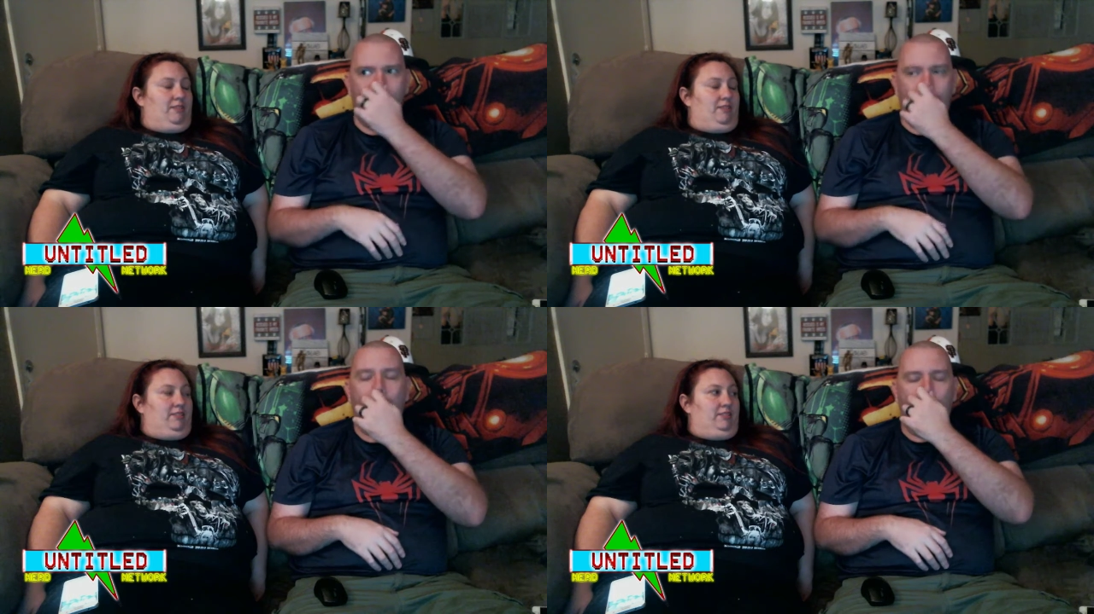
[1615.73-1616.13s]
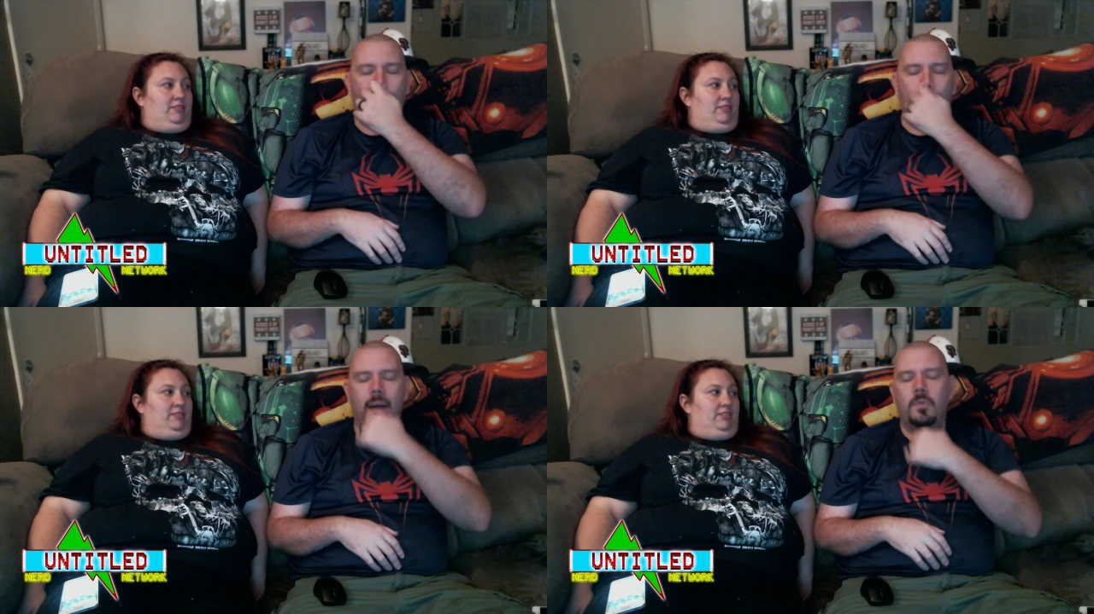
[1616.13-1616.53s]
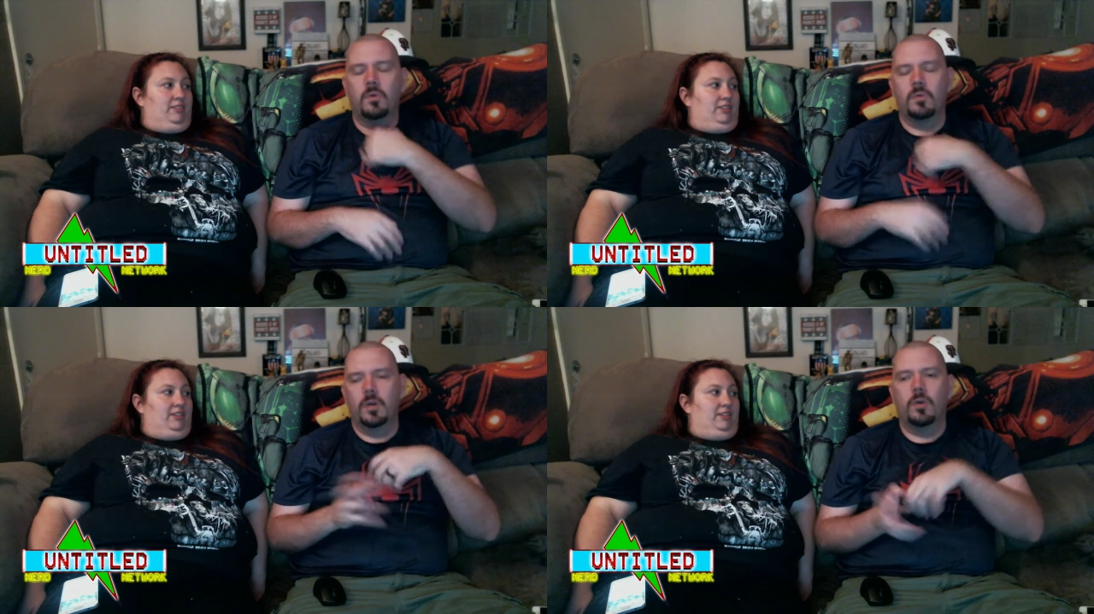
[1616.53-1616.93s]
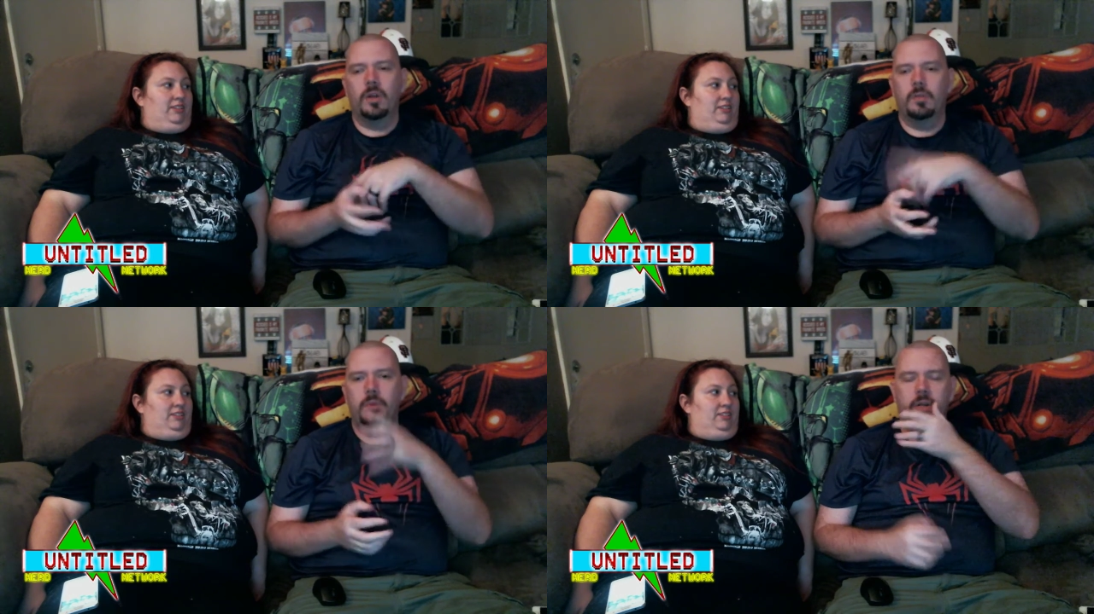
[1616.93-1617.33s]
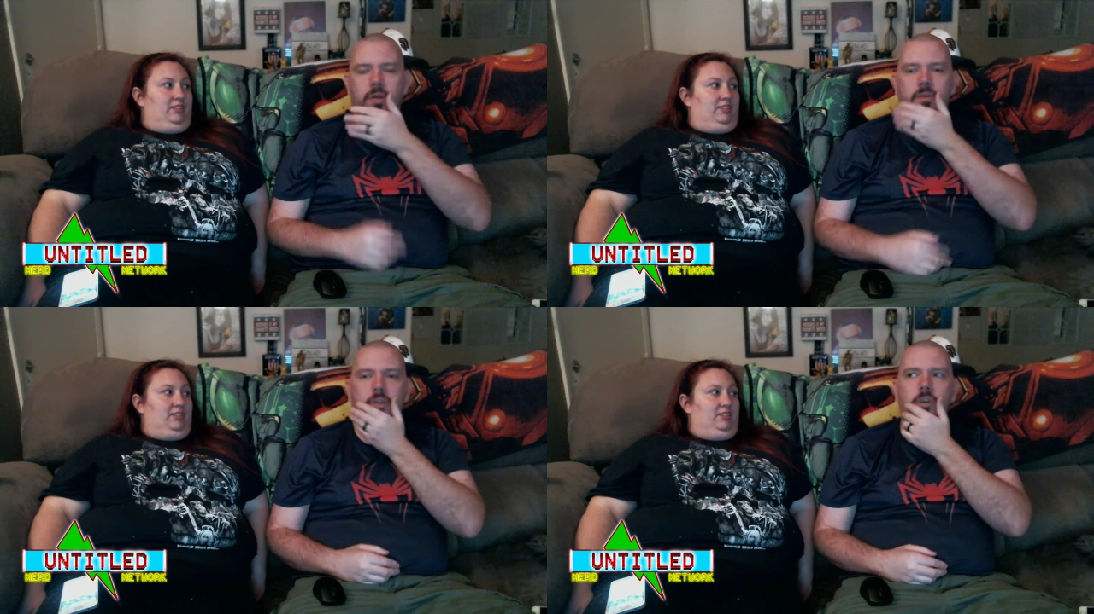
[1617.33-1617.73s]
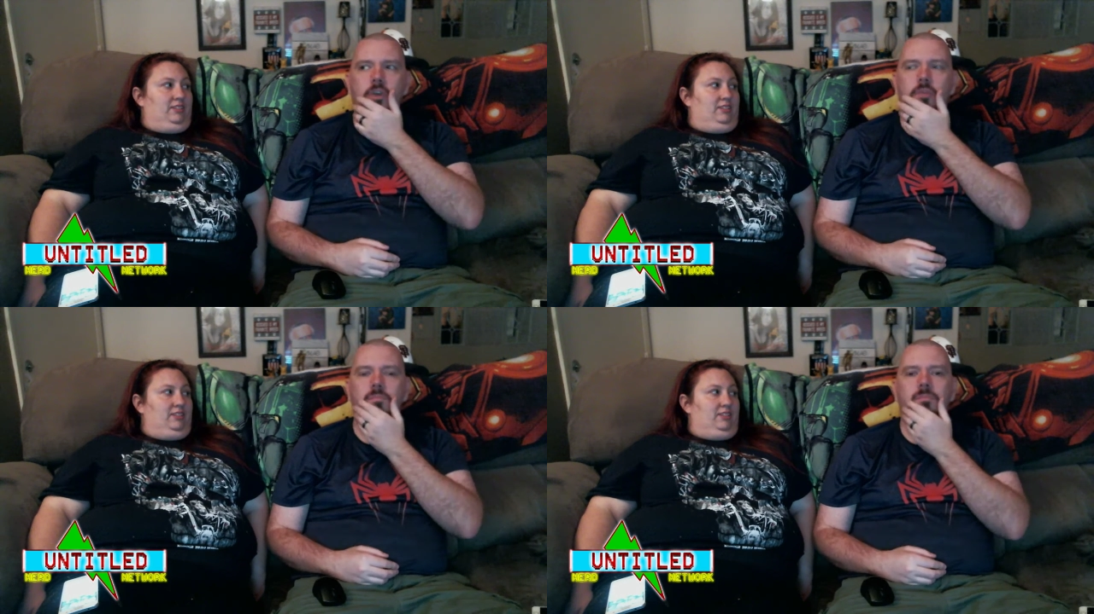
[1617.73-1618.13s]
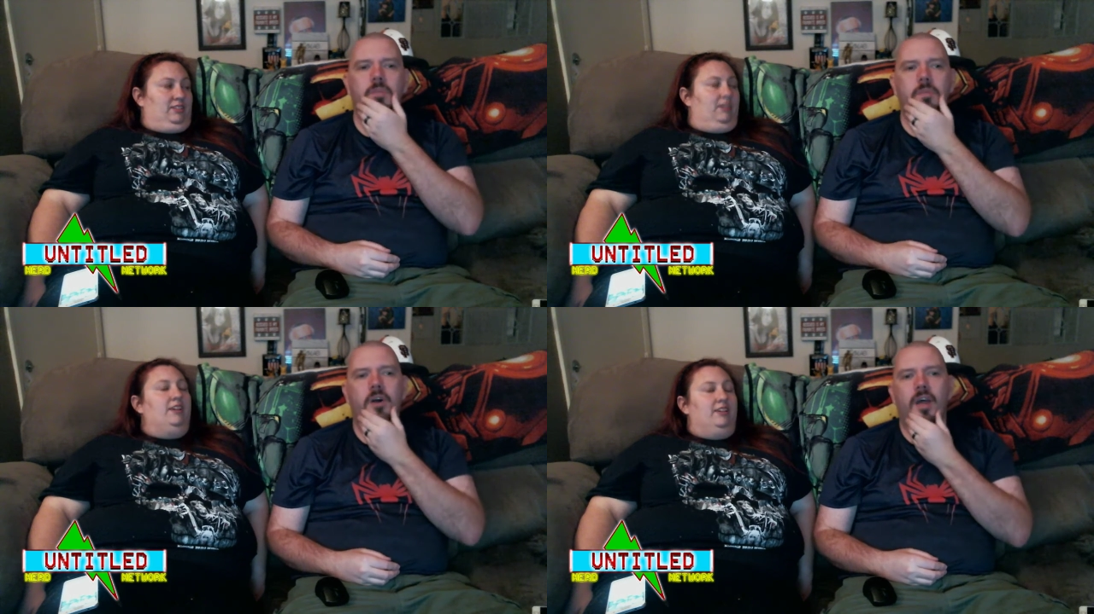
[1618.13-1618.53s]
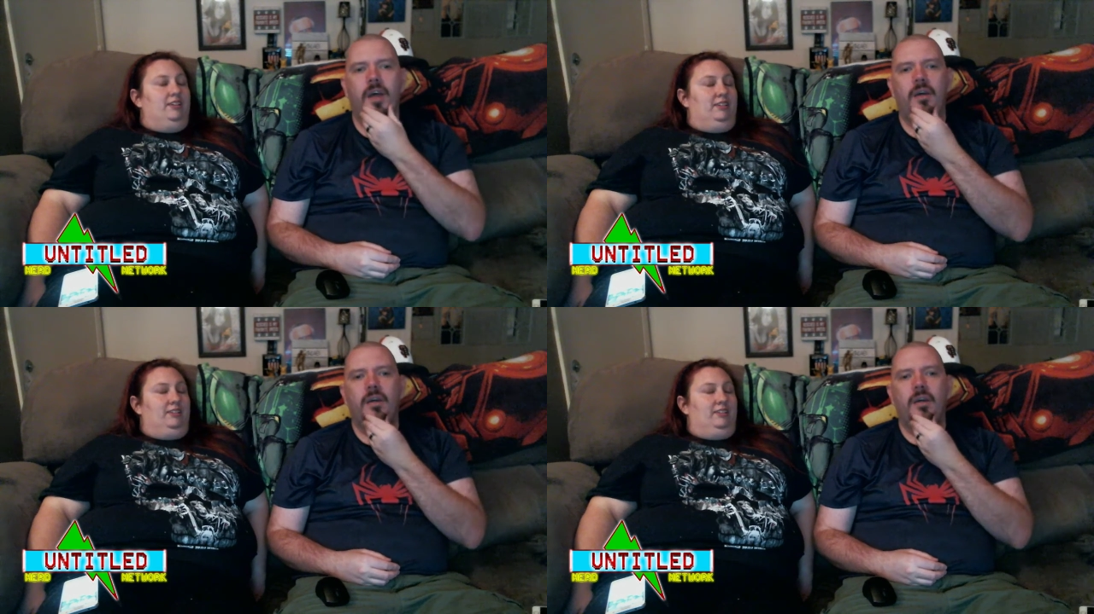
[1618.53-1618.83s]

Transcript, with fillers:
Speaker 1: Yeah, I'm going to record it and put it on YouTube tomorrow okay. night.